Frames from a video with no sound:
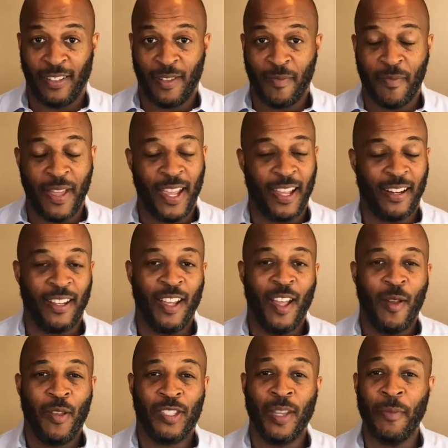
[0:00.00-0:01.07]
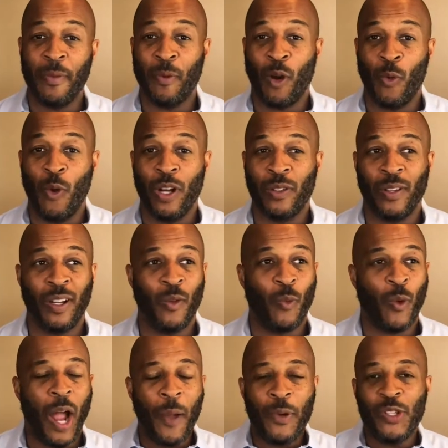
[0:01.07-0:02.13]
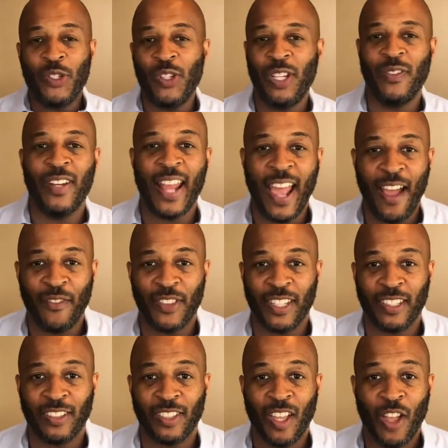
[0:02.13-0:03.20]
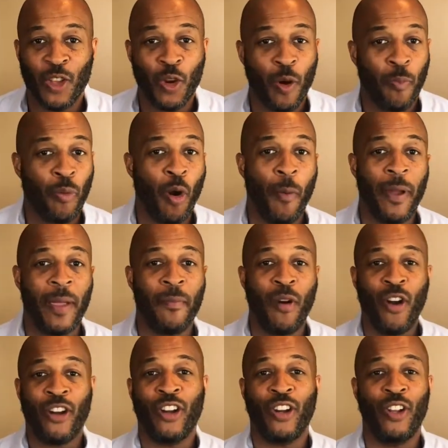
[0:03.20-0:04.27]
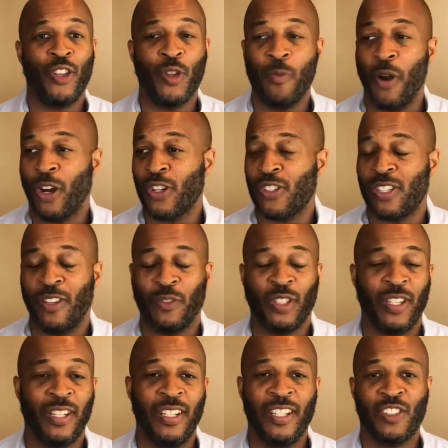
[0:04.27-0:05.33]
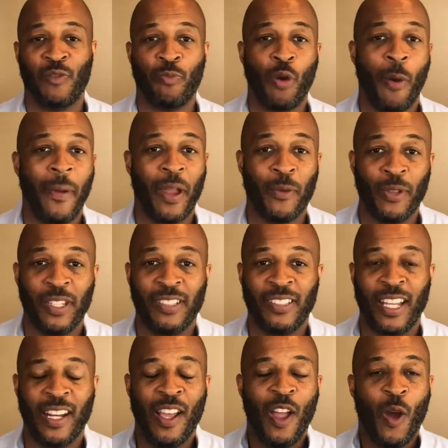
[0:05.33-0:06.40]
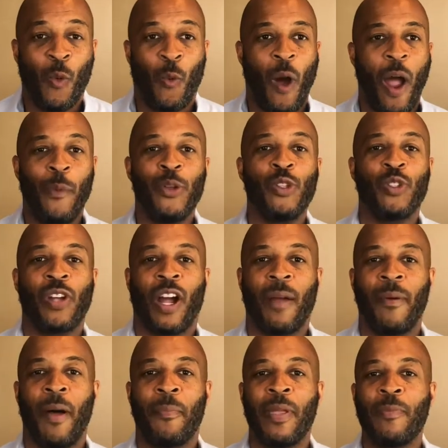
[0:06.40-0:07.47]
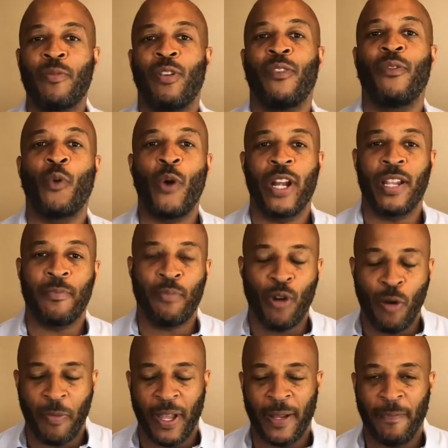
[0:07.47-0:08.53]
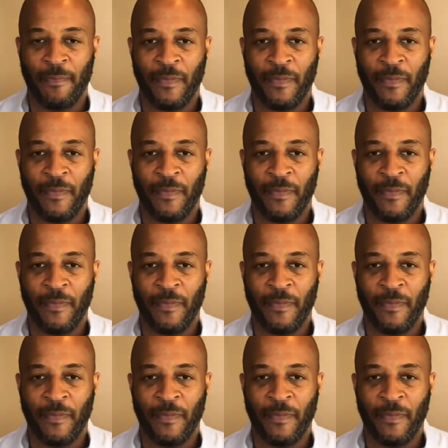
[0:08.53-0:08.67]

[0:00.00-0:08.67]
Man, some people are wondering, why would you even have this? You're a probate marketer, you market yourself to the niche of probate real estate. Why would you talk about people avoiding probate?